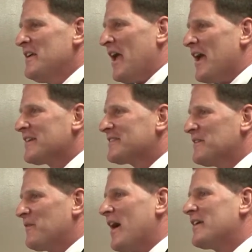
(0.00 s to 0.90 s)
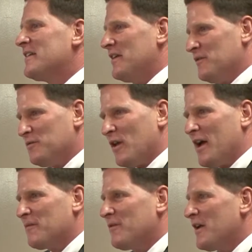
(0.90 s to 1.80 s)
asked if I could get a
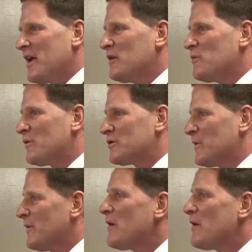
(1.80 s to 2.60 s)
flag for the headquarters building.